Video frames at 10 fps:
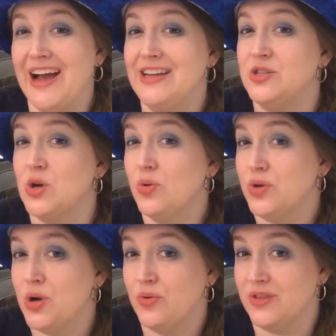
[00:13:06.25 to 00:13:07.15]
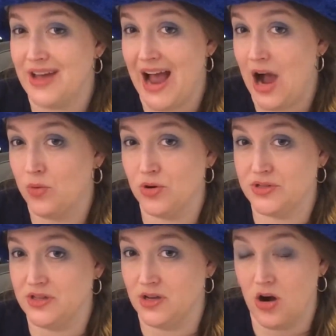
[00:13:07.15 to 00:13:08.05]
I don't know the
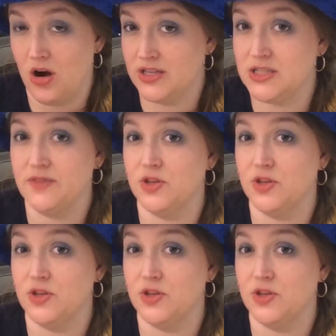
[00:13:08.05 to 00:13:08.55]
hours and the cost